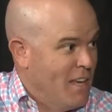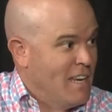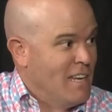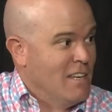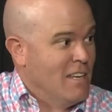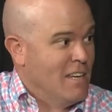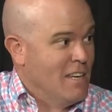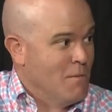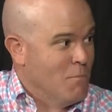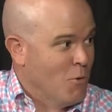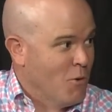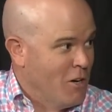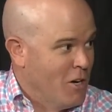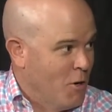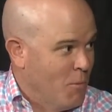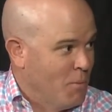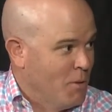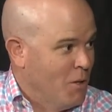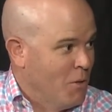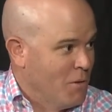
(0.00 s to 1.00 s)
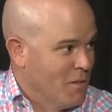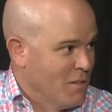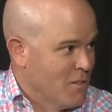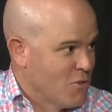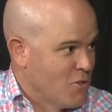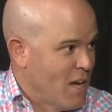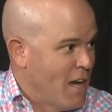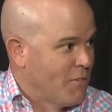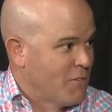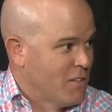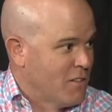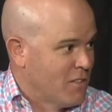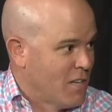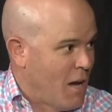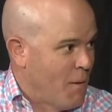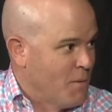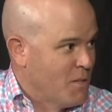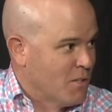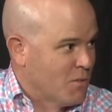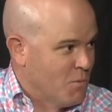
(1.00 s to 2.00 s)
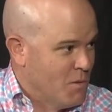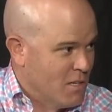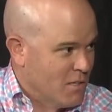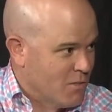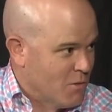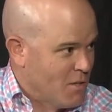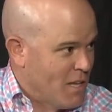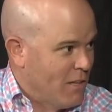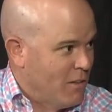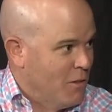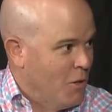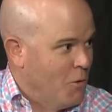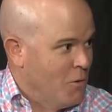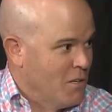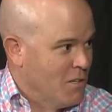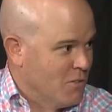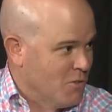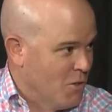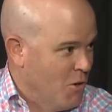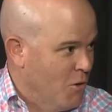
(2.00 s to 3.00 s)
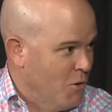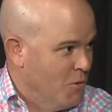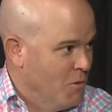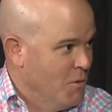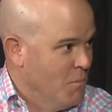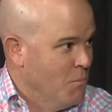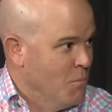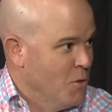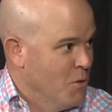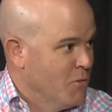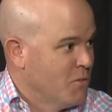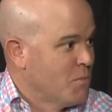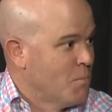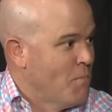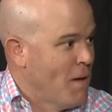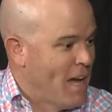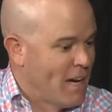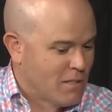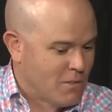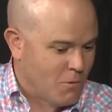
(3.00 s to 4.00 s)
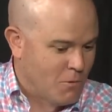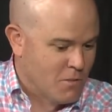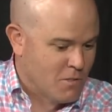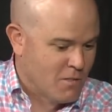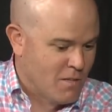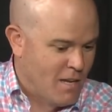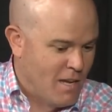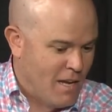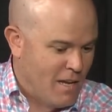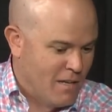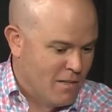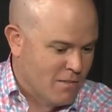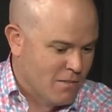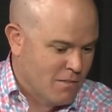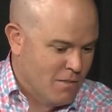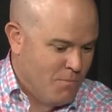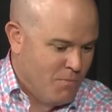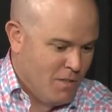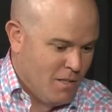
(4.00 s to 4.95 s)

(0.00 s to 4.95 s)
they need more help loading the shaft at the top of the swing, so that loading zone moves back towards the hands.